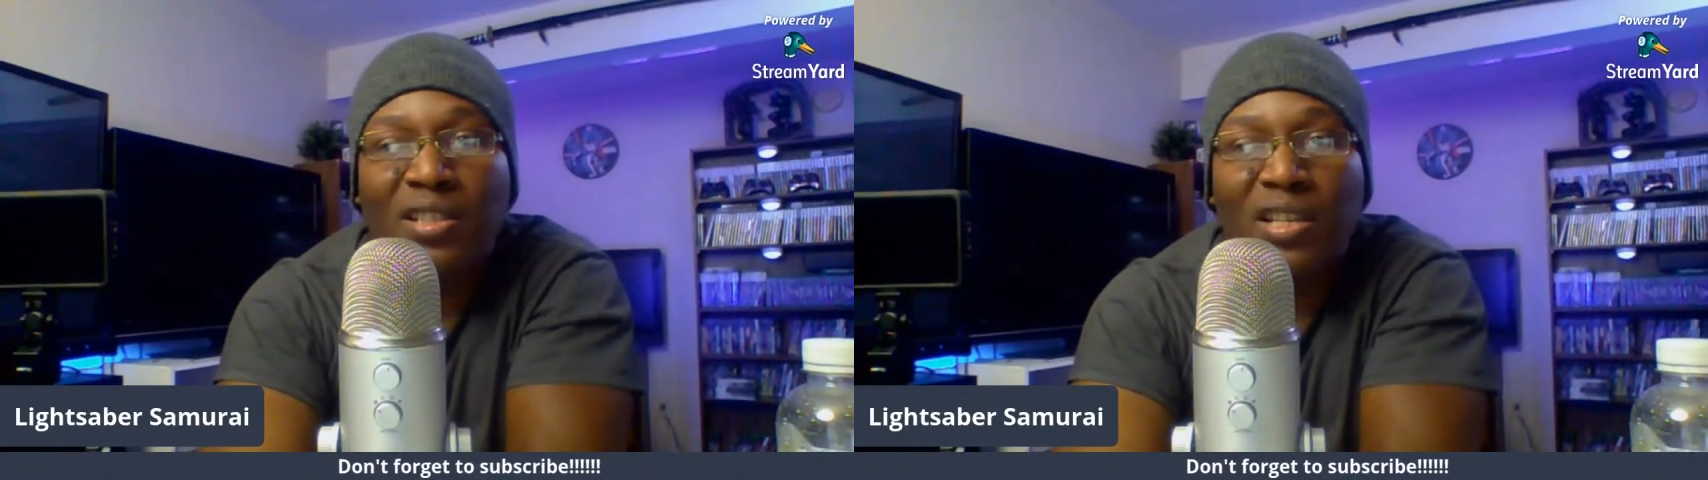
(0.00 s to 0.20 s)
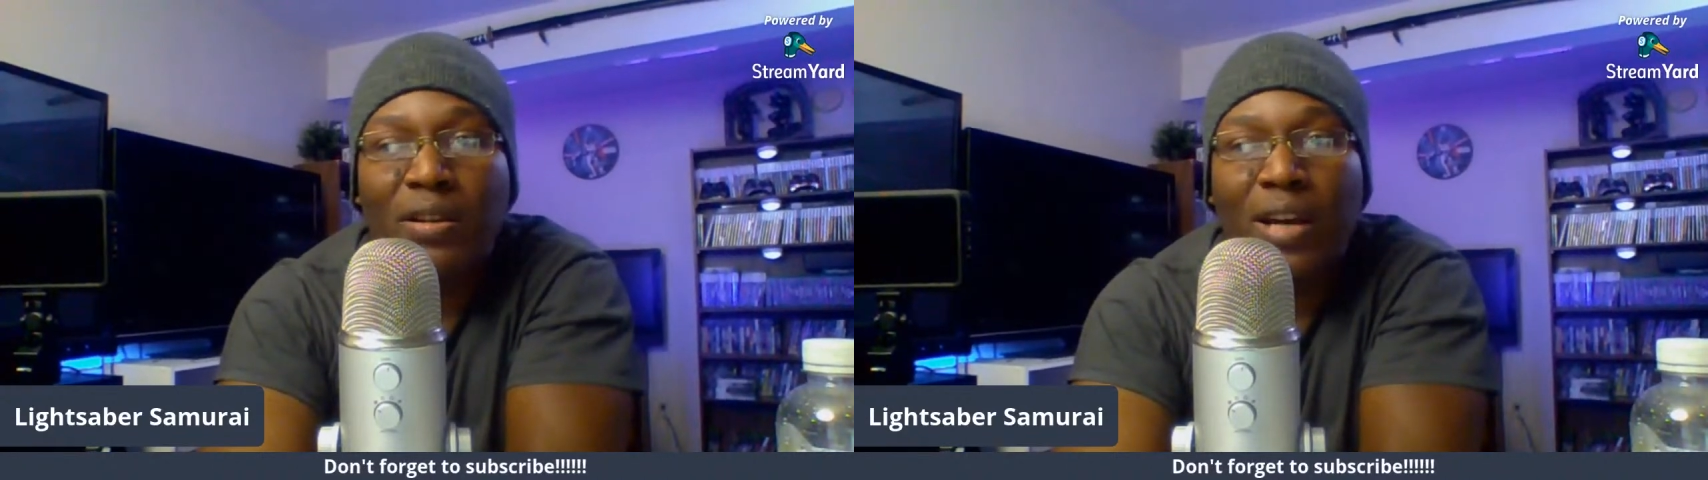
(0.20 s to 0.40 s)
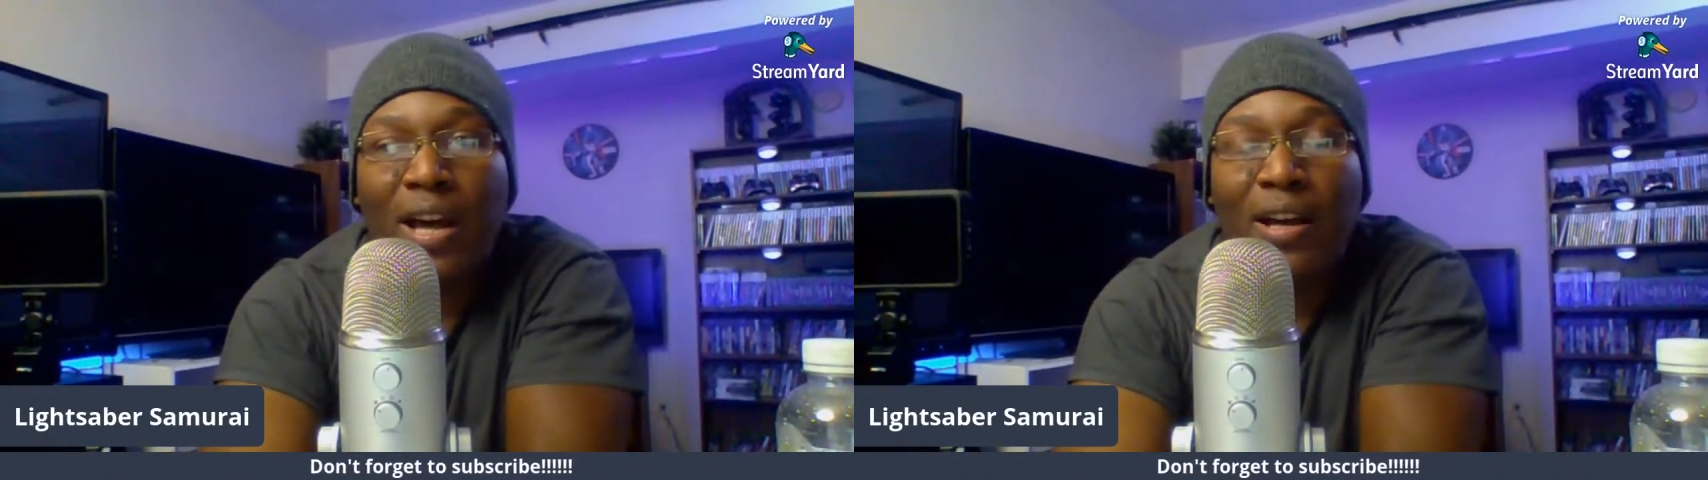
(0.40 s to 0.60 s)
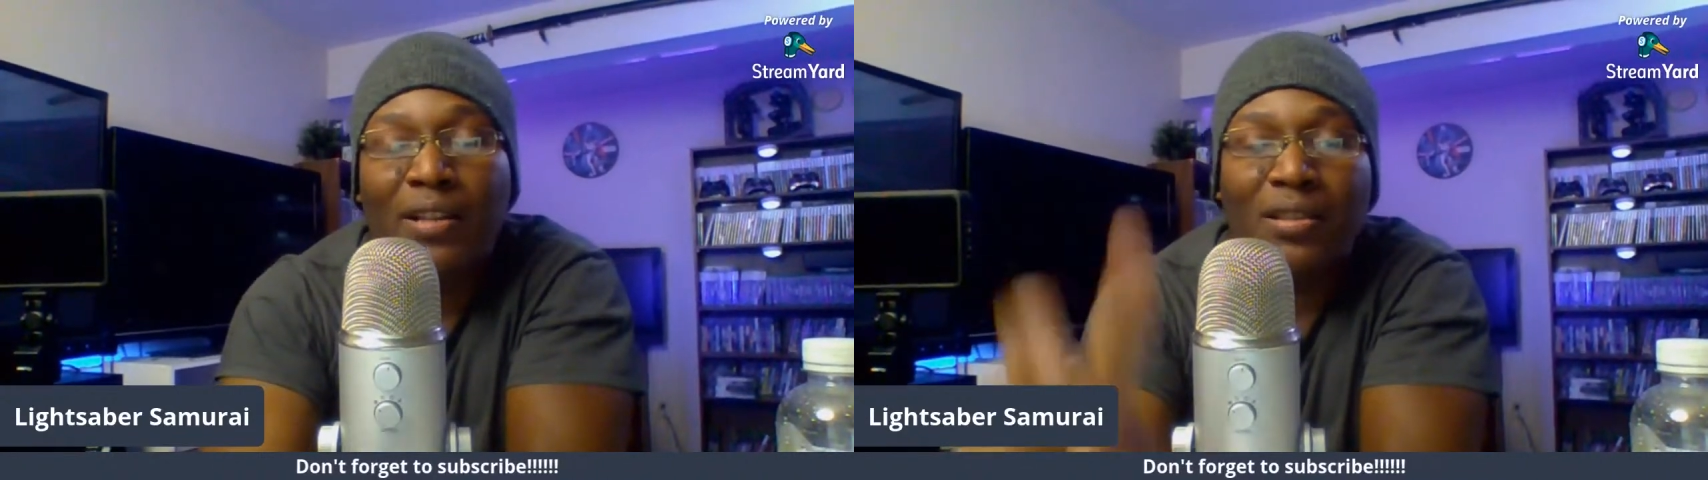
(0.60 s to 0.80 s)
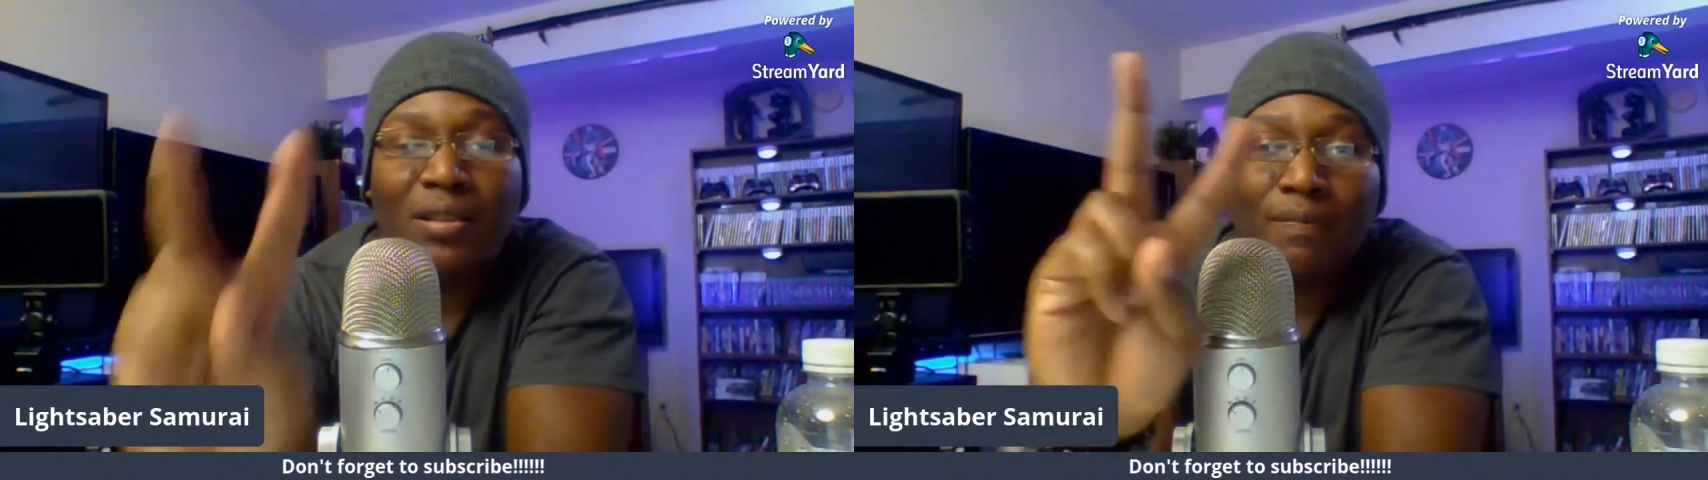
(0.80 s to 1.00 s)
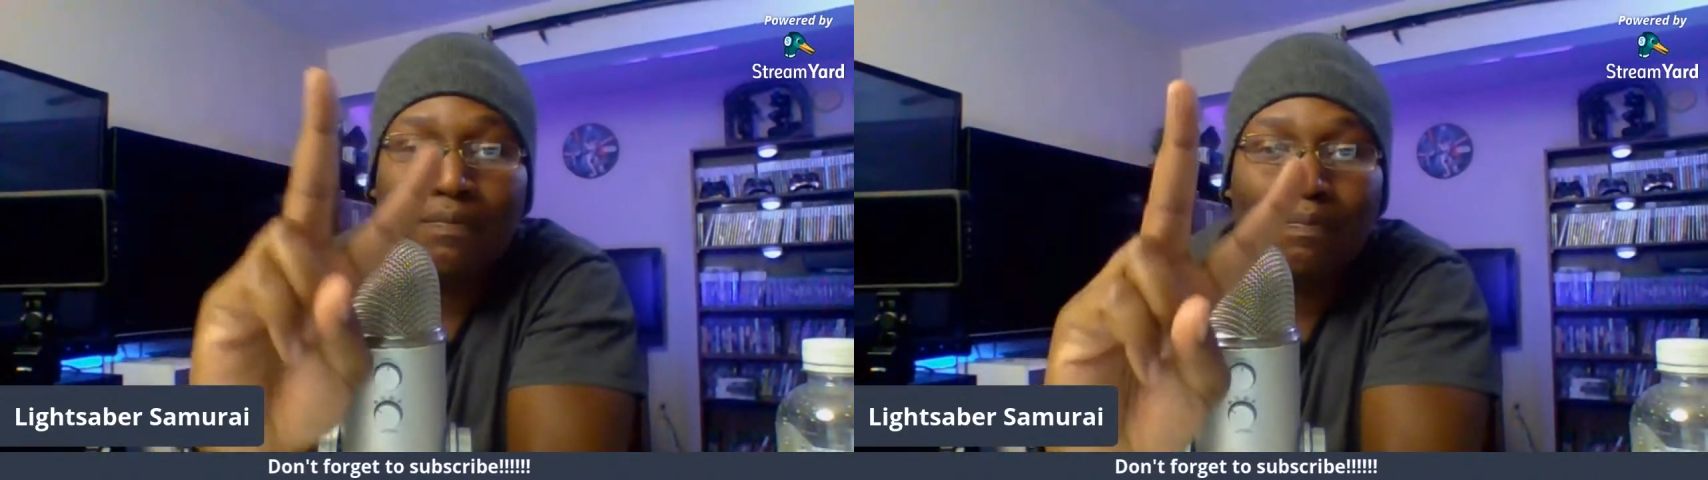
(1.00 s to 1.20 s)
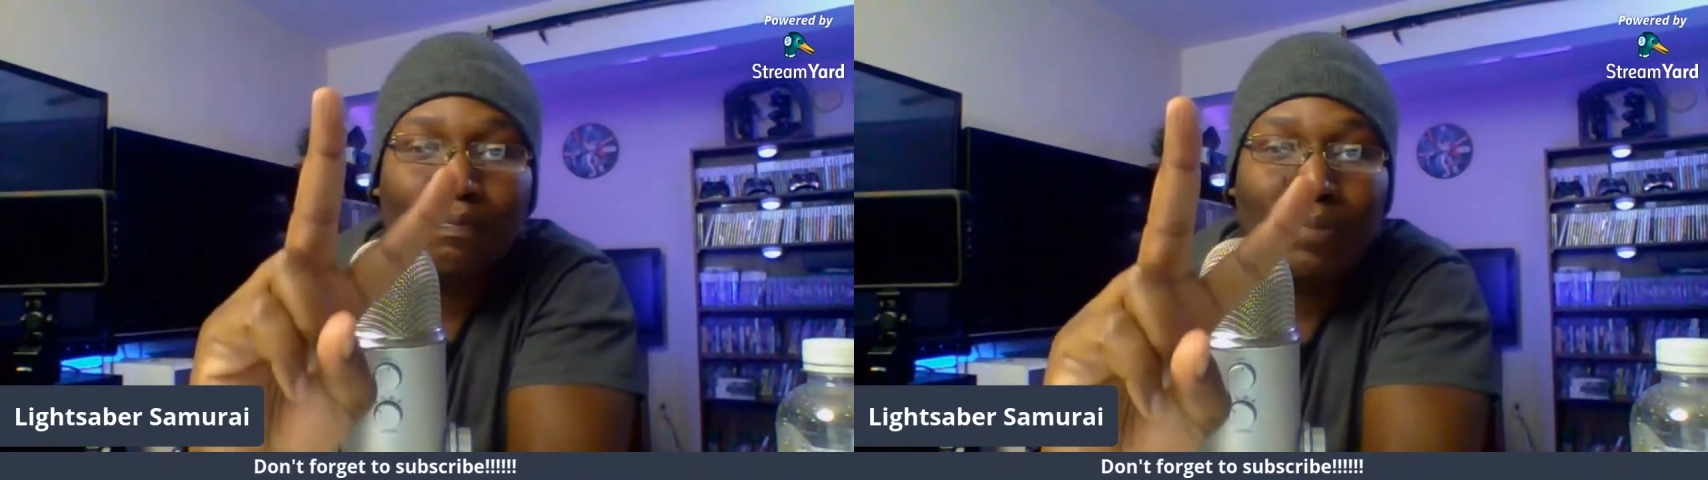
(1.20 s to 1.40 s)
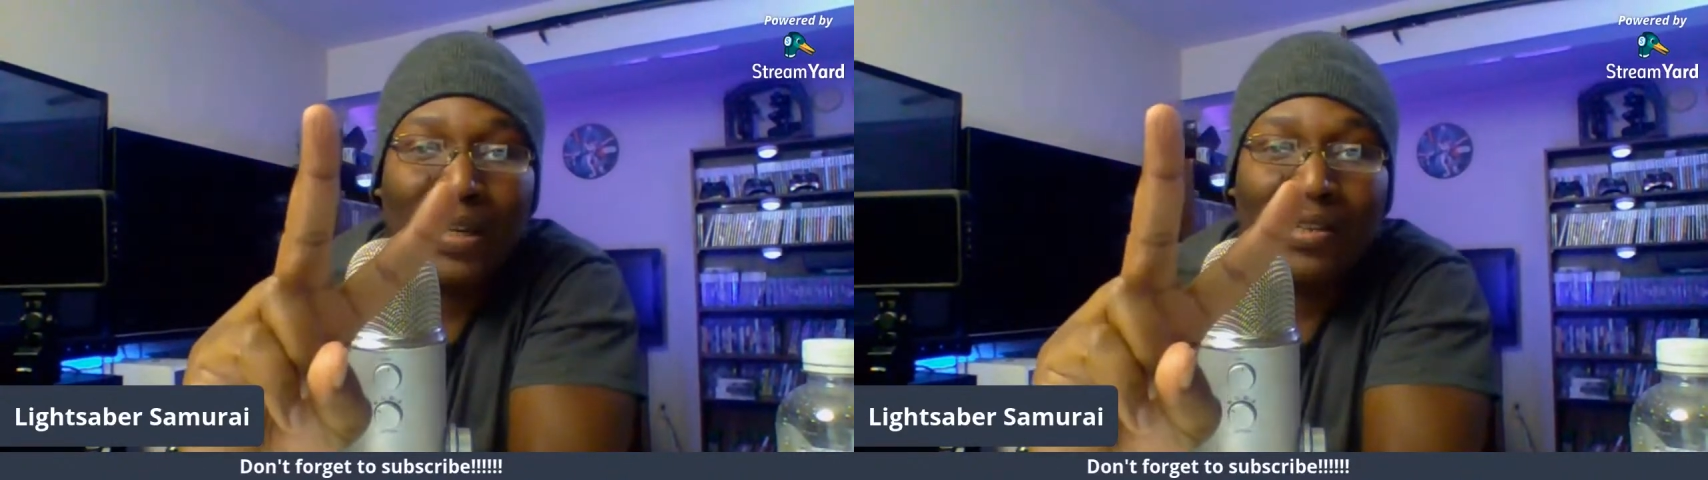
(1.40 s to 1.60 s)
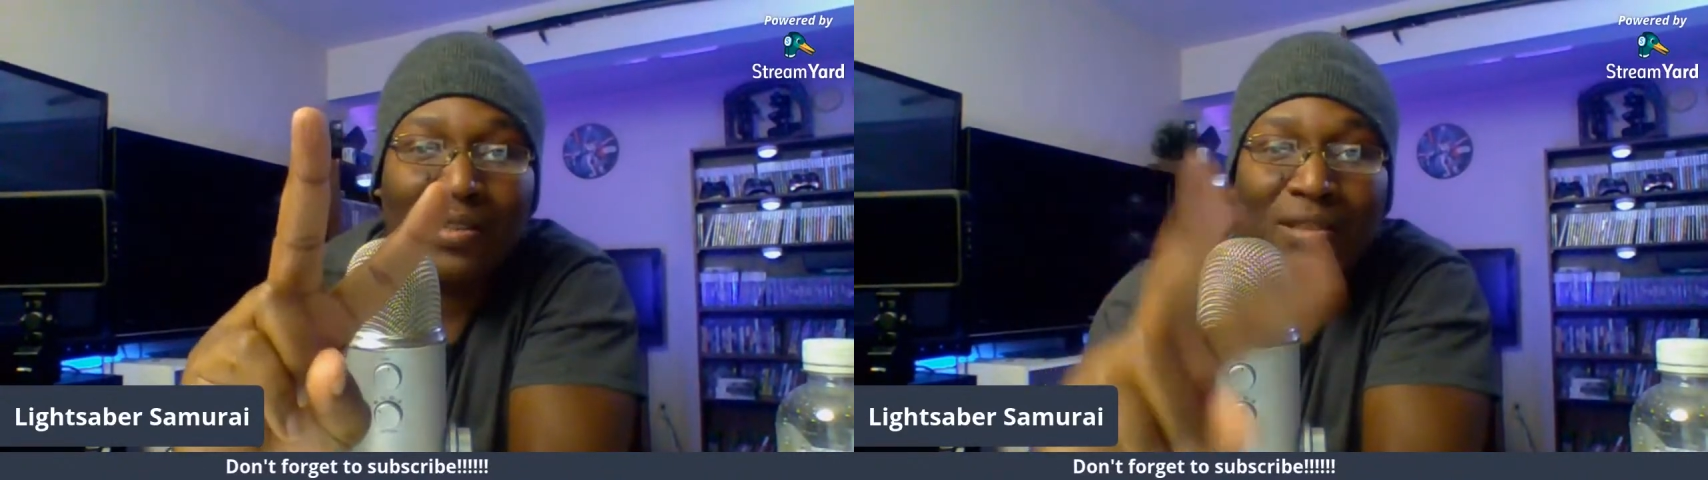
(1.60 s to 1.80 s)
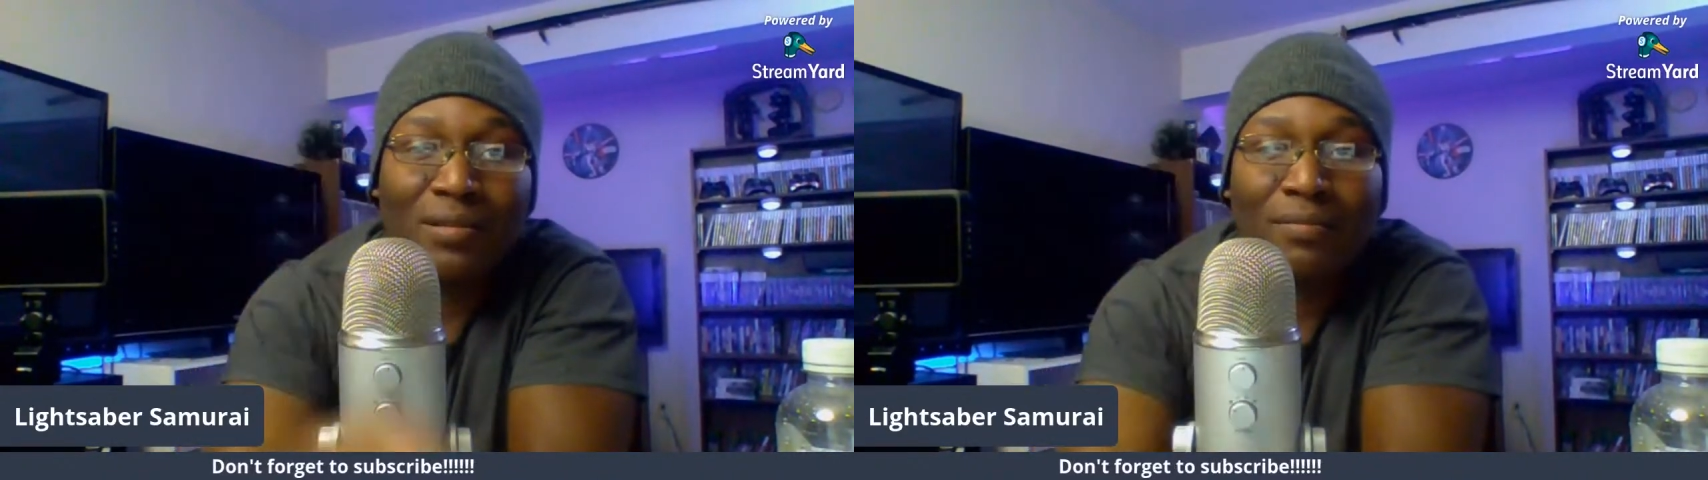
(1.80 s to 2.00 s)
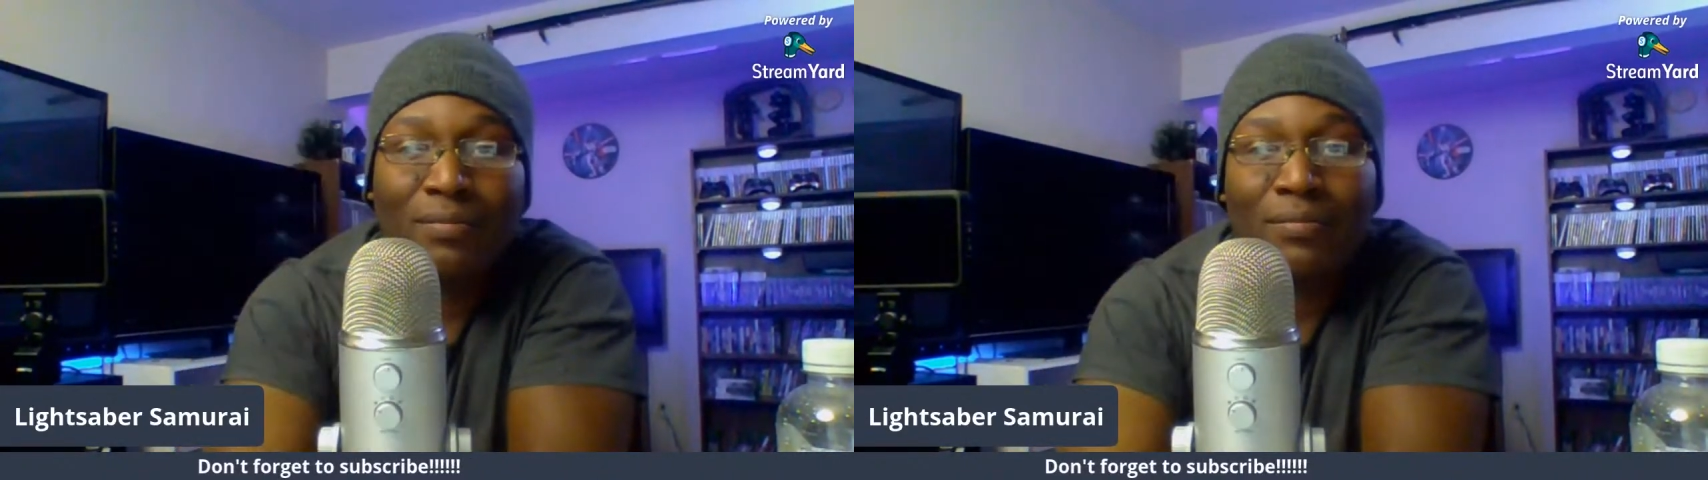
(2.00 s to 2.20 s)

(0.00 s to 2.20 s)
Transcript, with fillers: See you guys. Peace.